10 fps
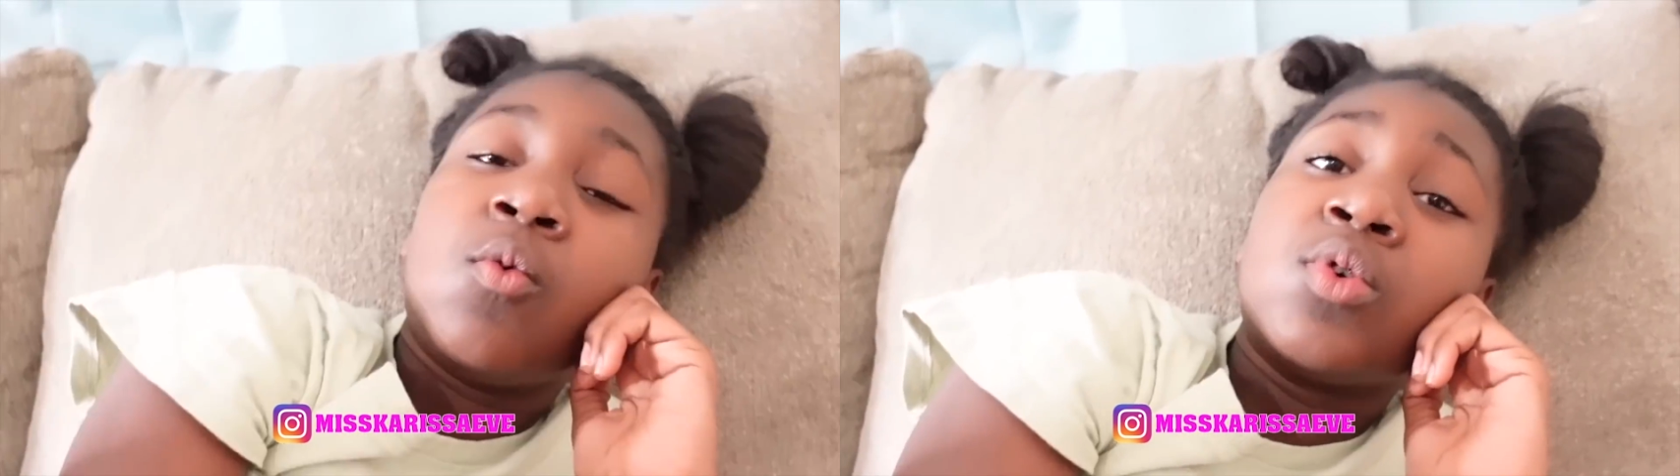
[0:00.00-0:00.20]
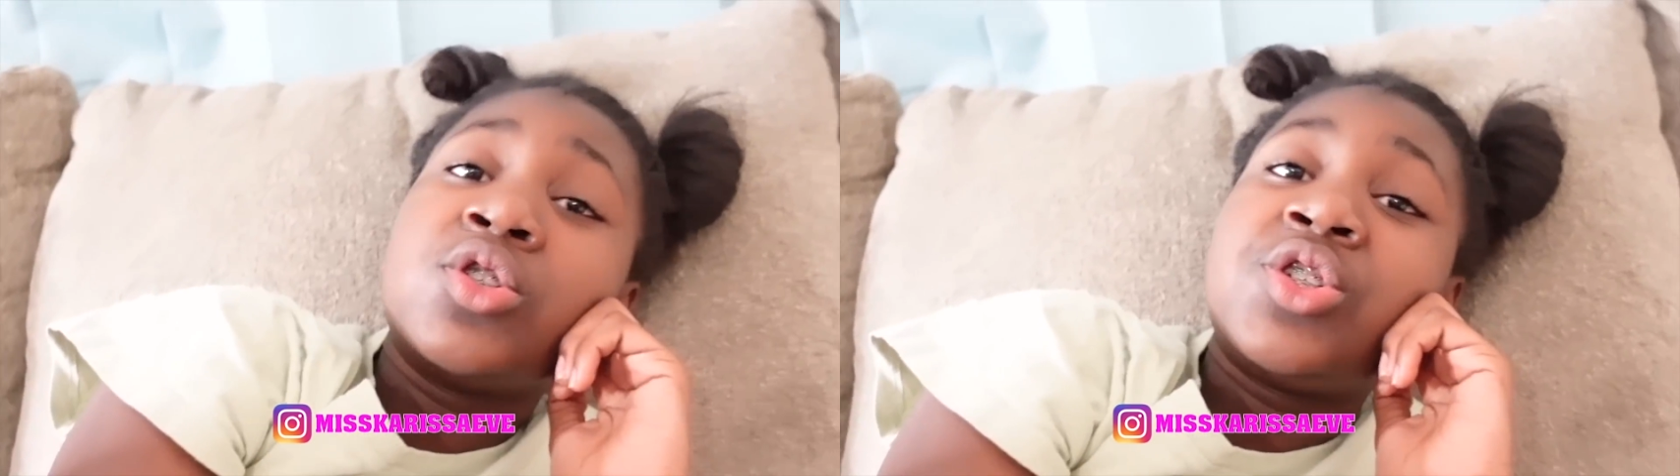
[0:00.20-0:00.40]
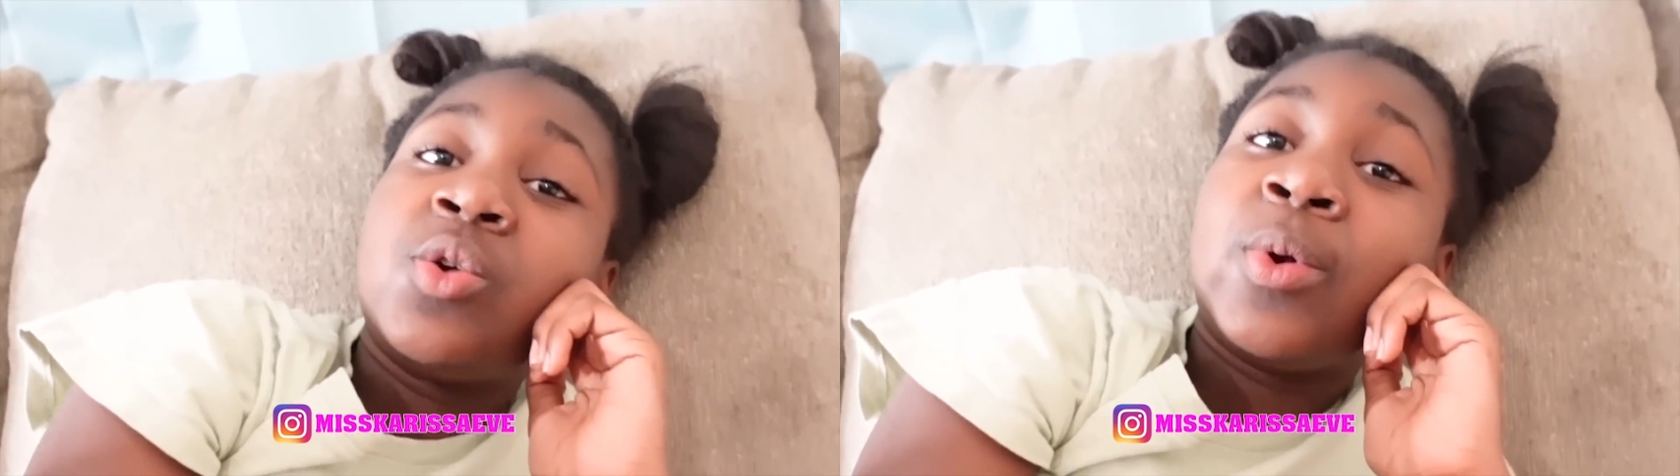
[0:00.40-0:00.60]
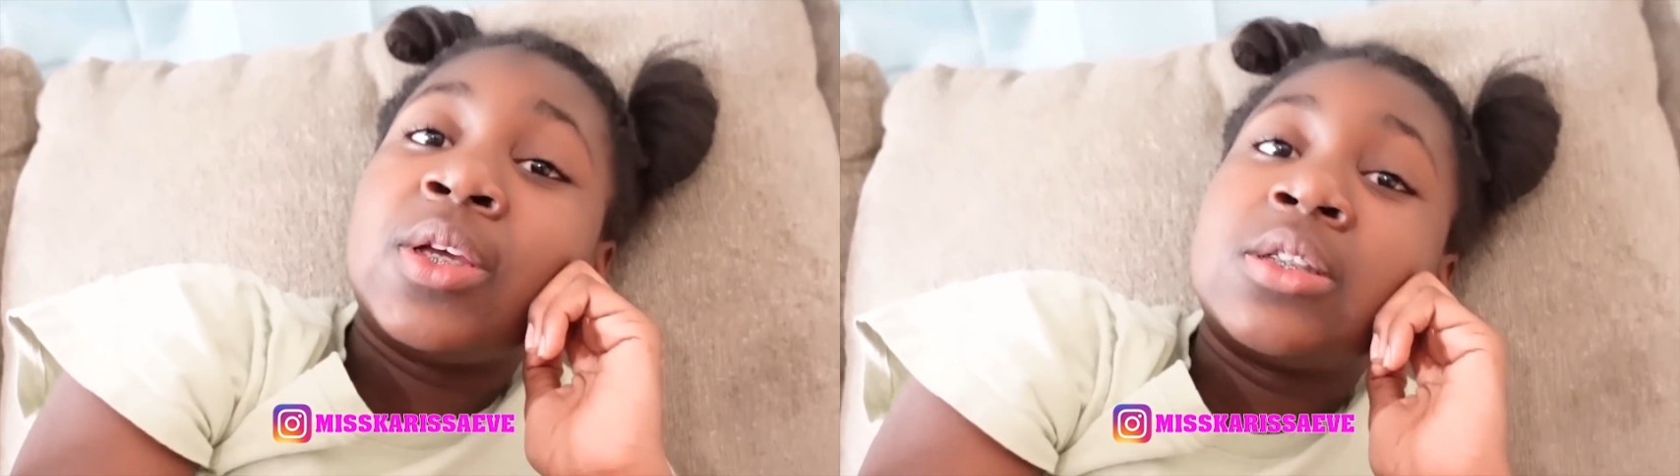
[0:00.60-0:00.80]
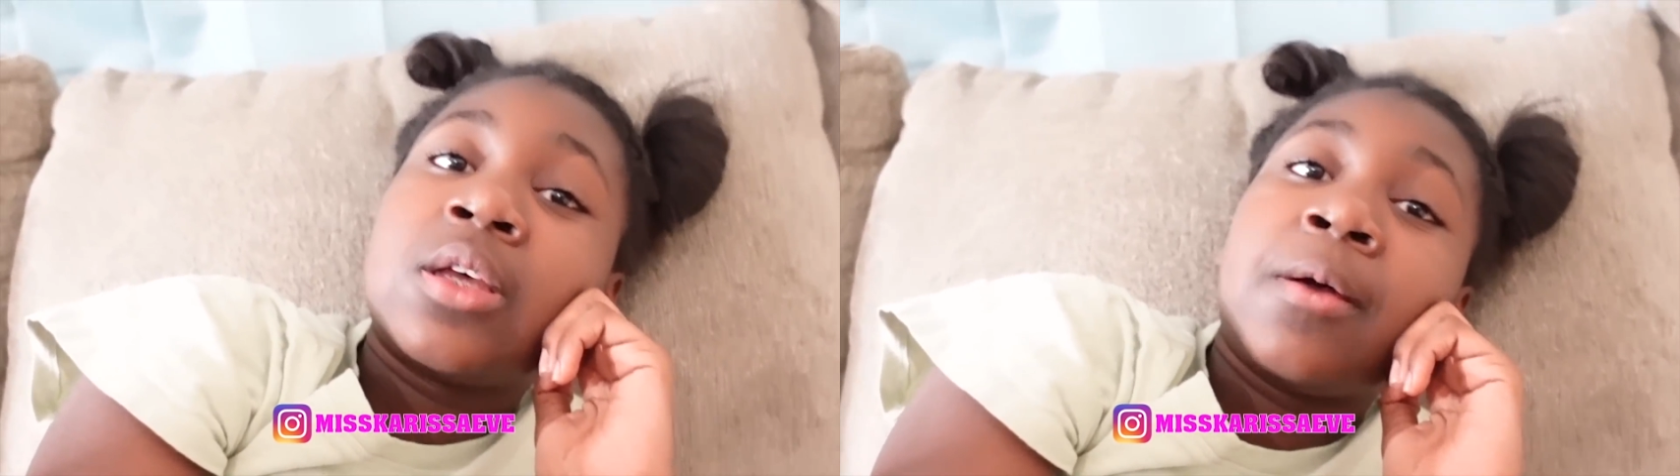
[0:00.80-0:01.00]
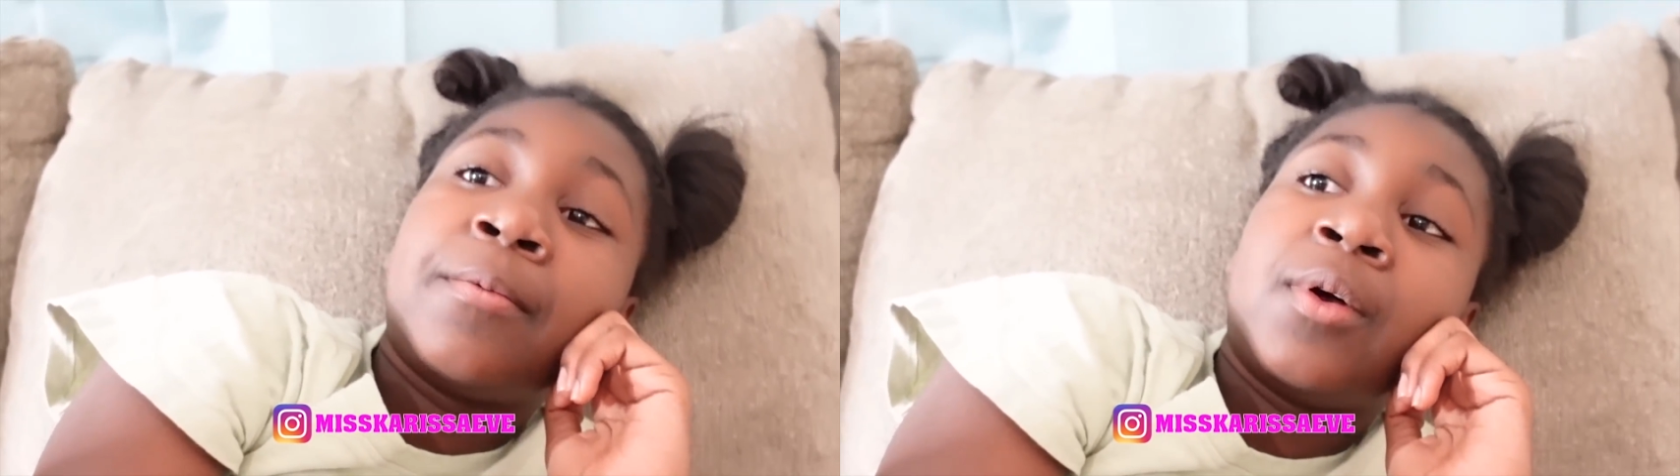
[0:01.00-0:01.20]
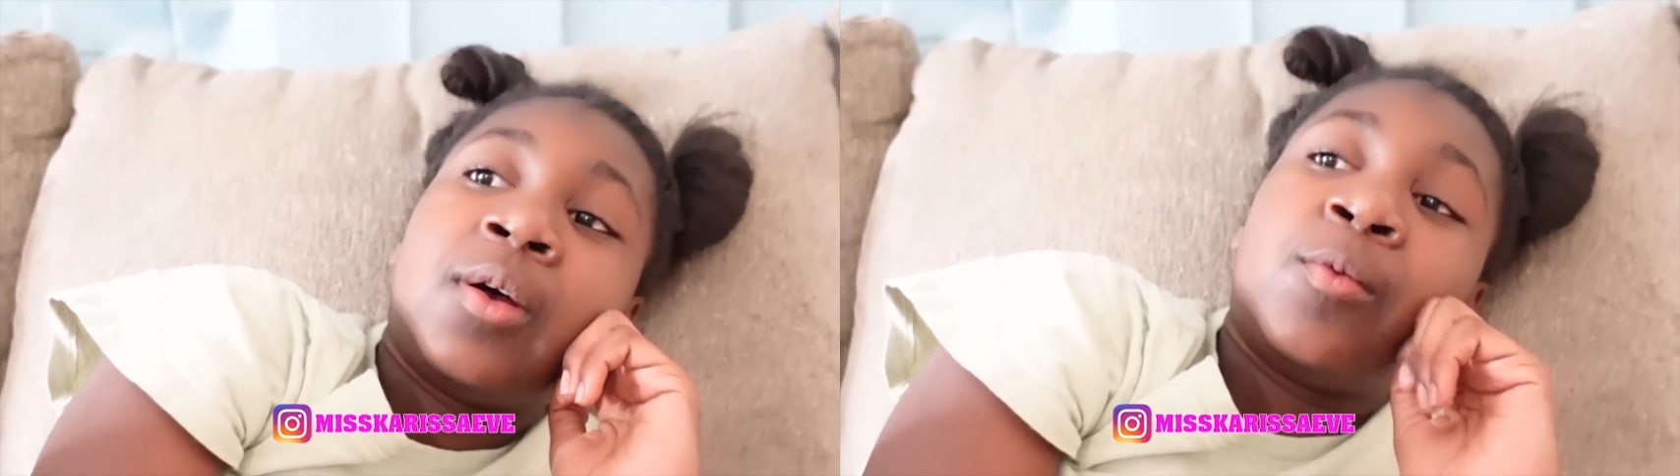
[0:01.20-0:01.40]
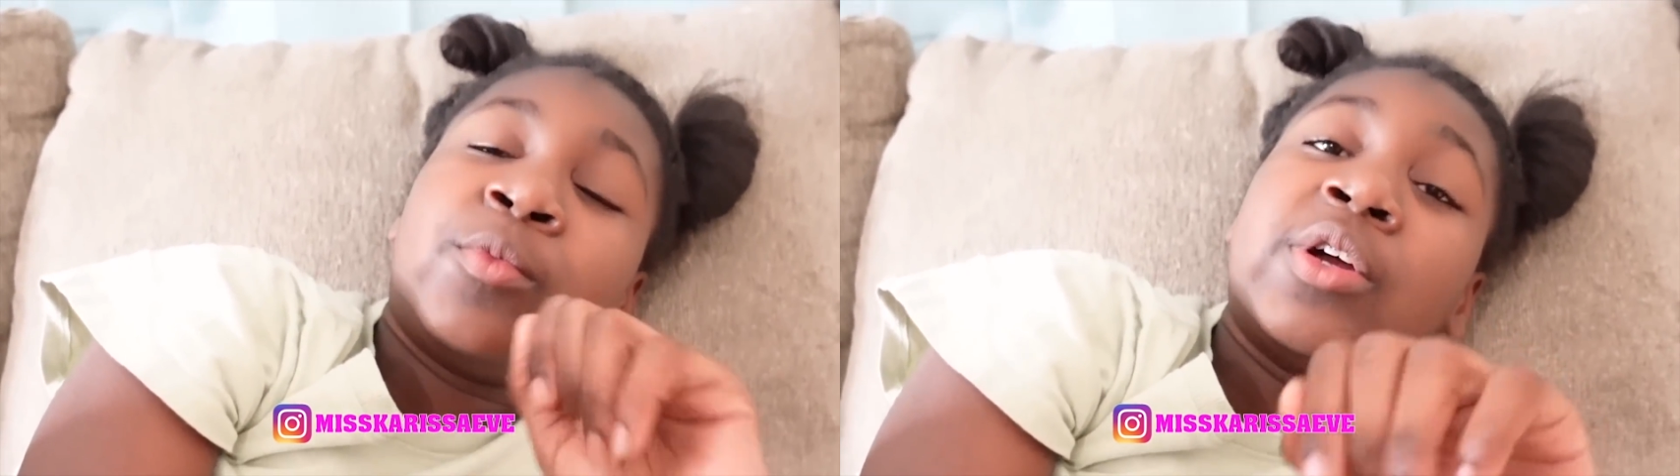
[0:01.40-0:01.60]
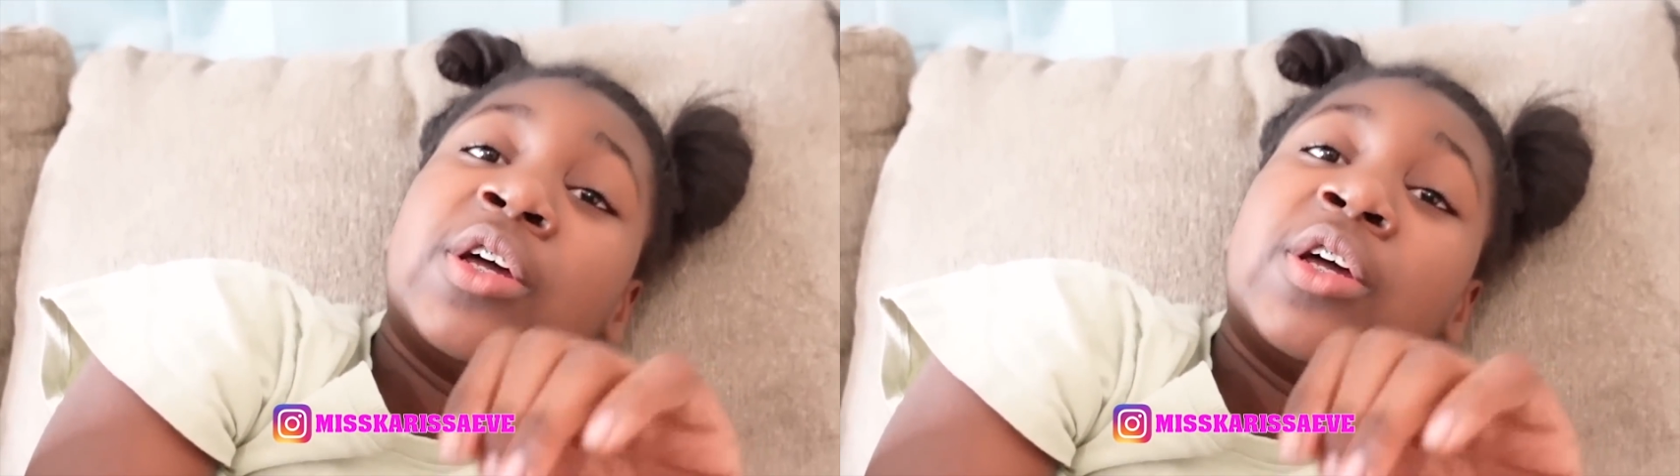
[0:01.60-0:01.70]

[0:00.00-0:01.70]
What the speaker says: When she wakes up, we're